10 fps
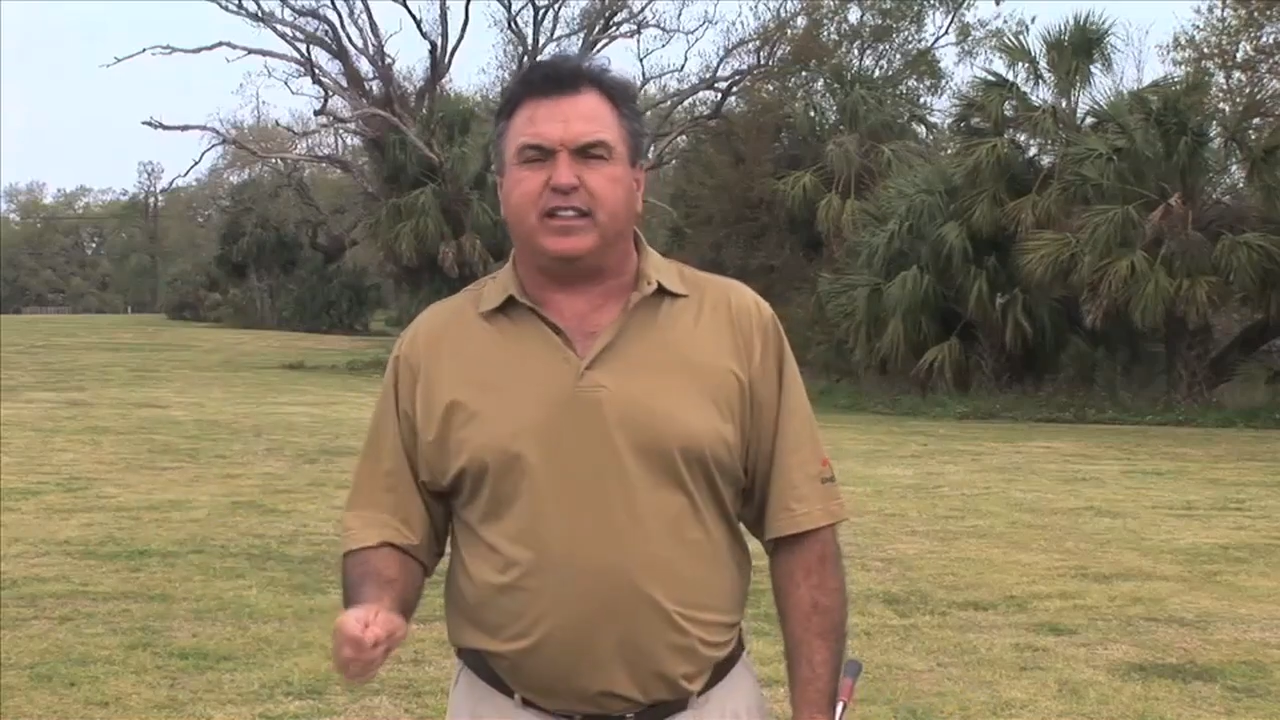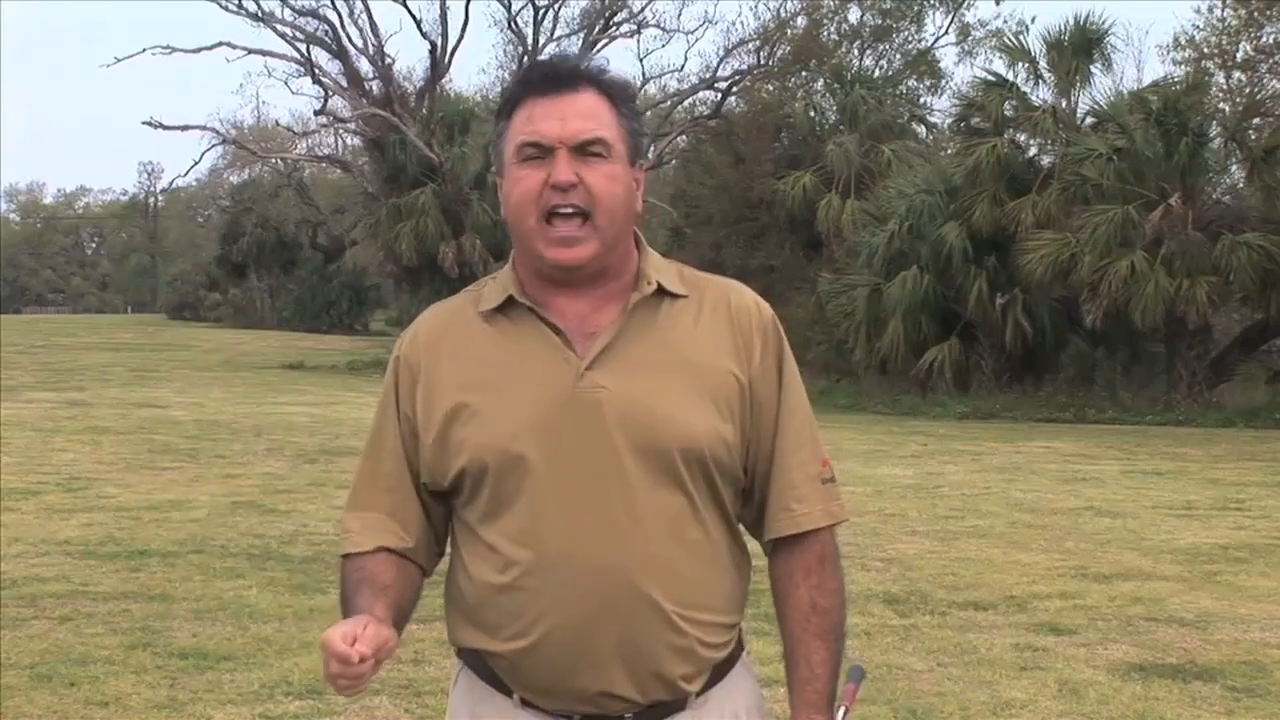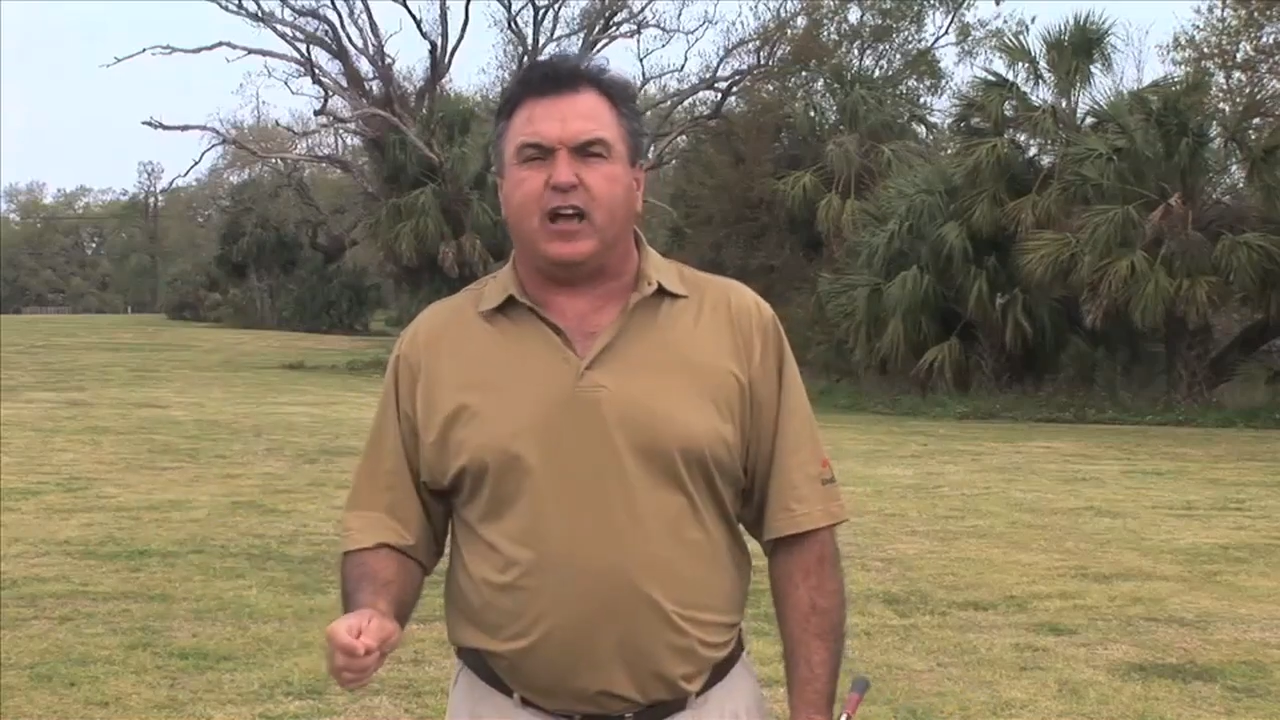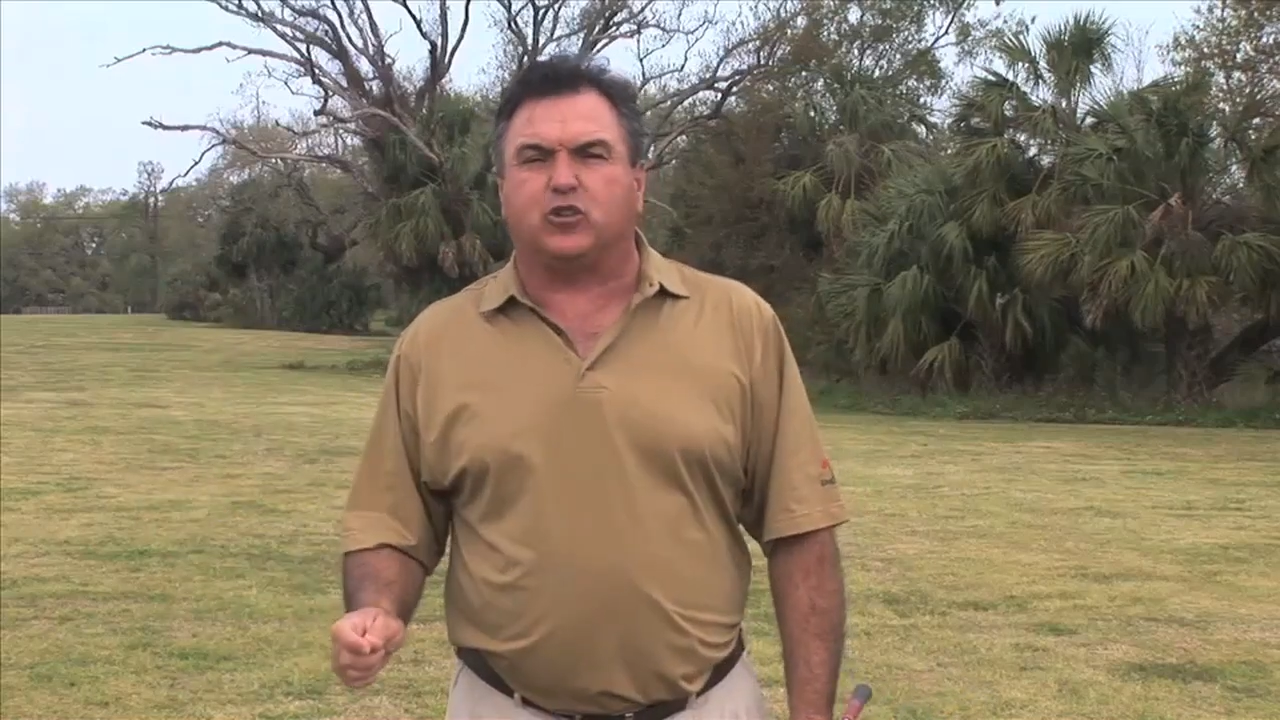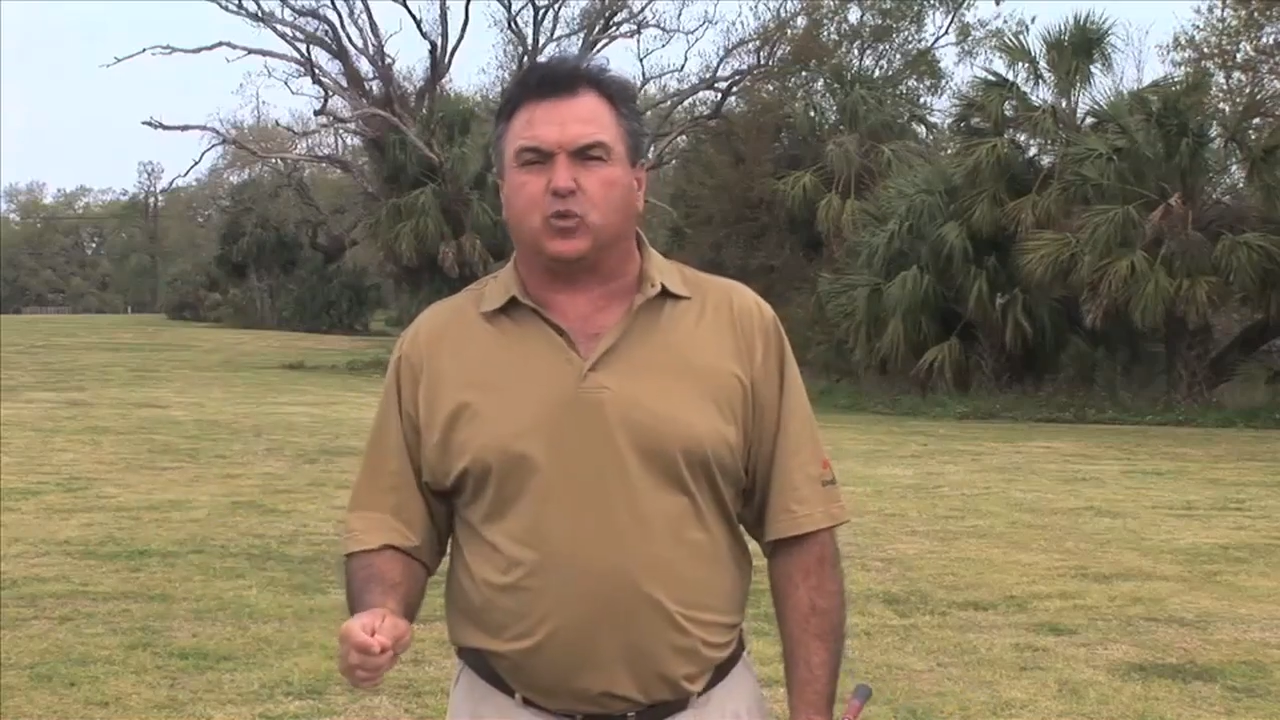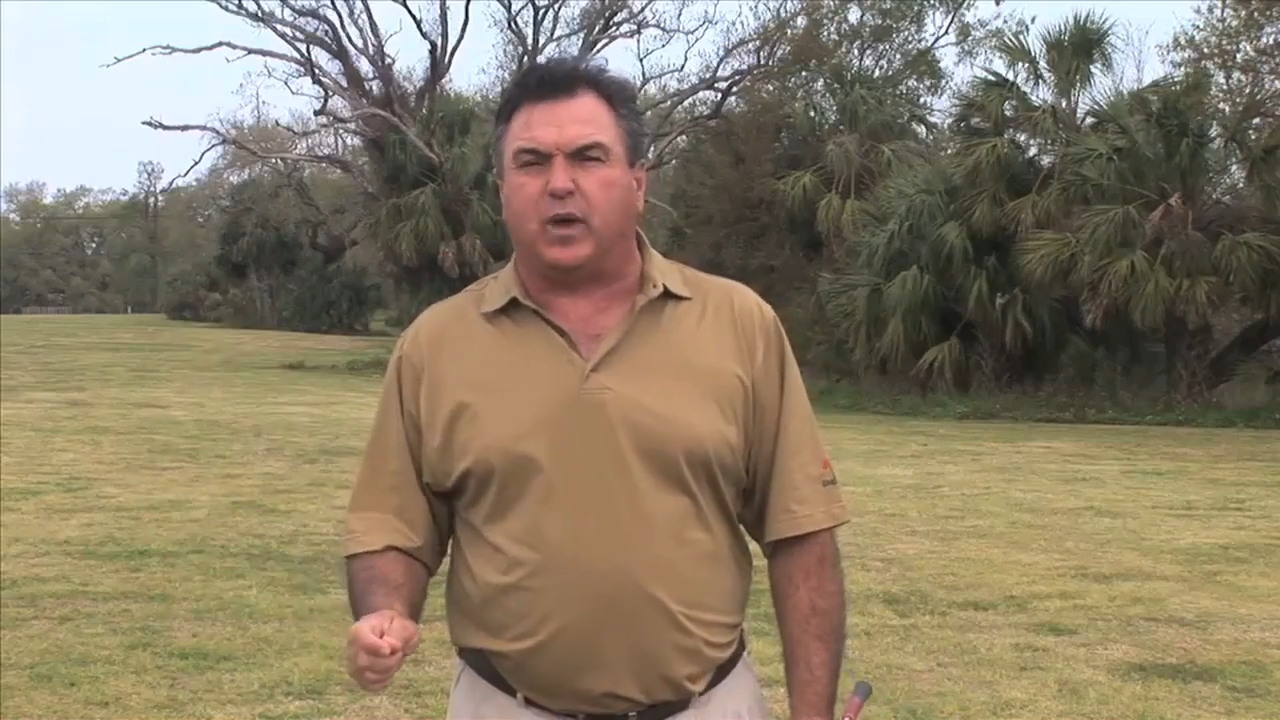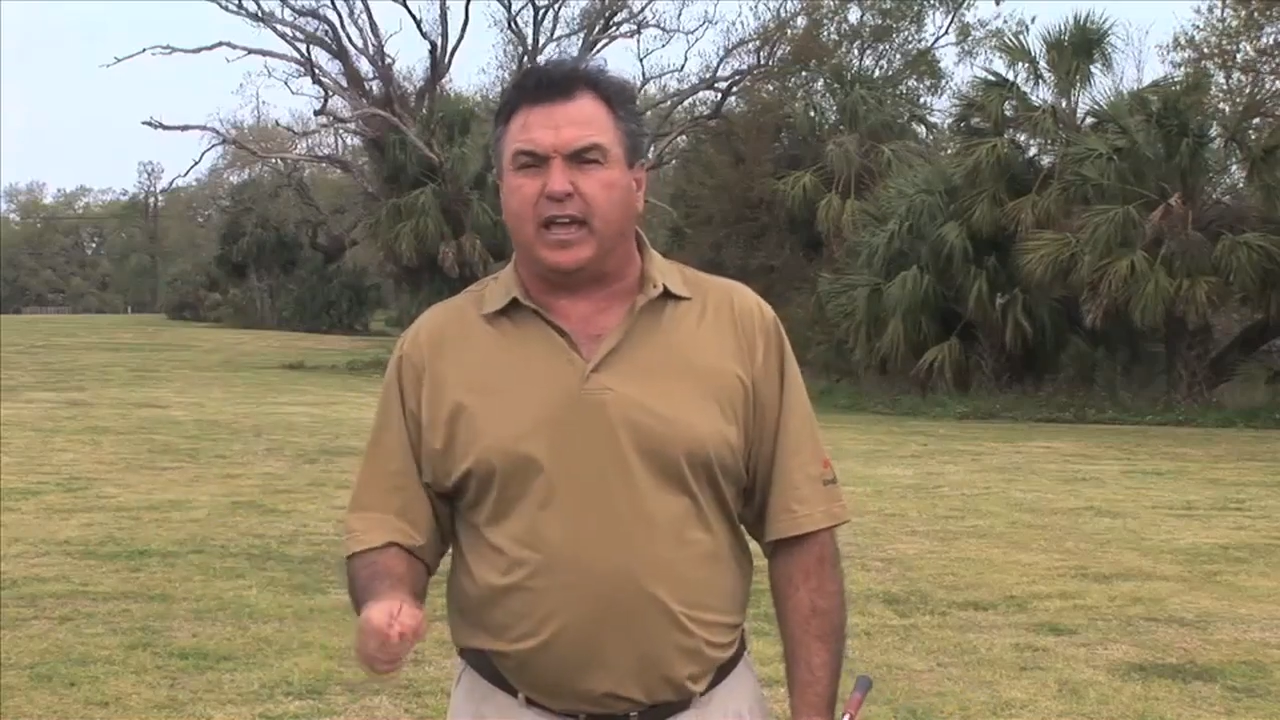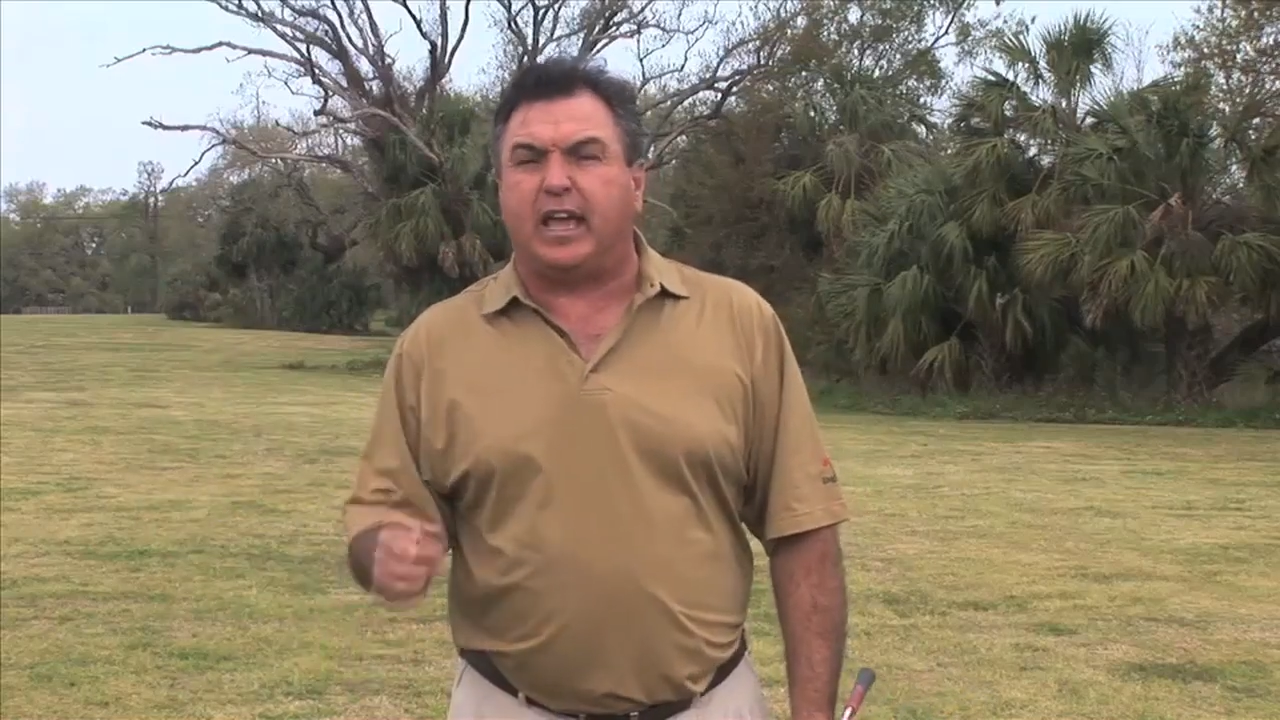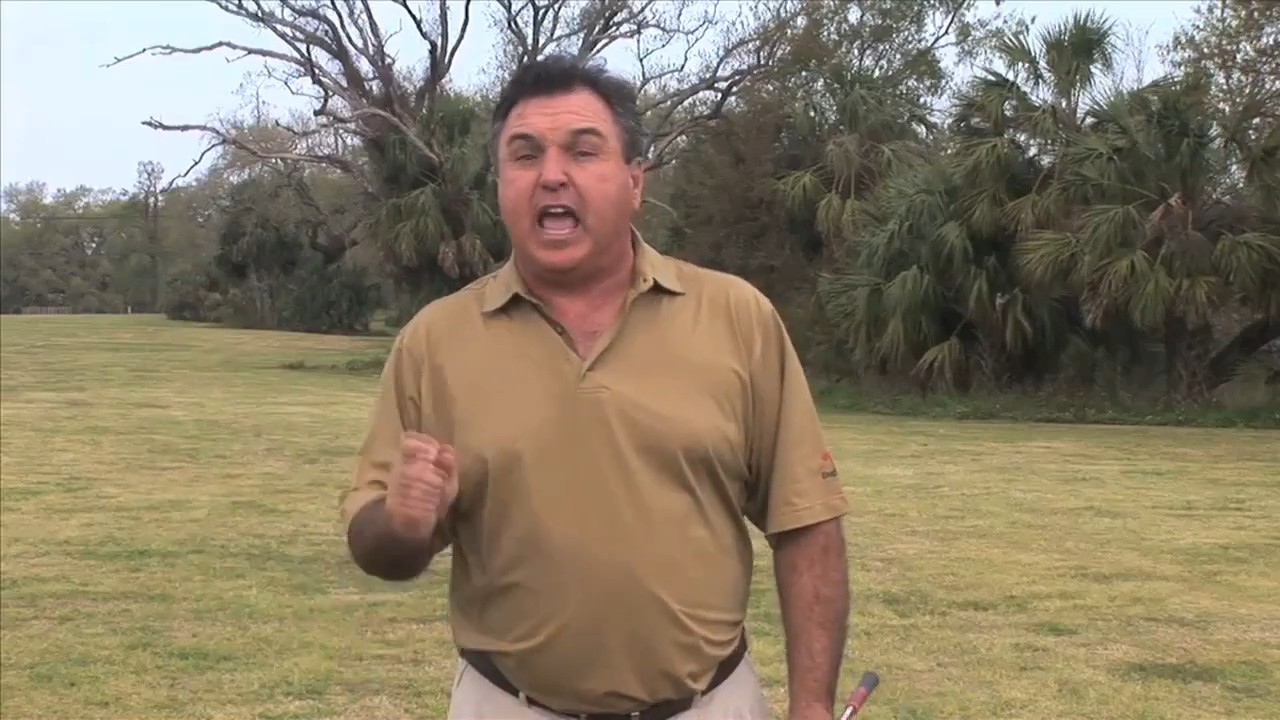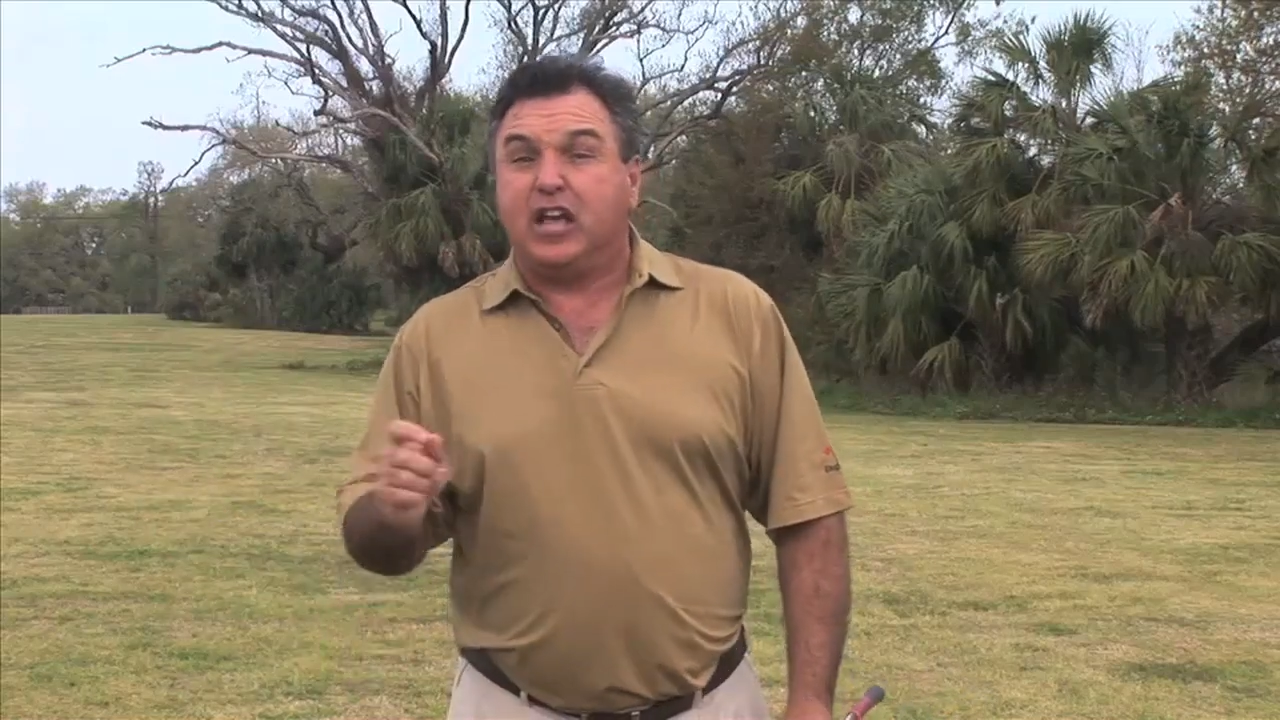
downswing,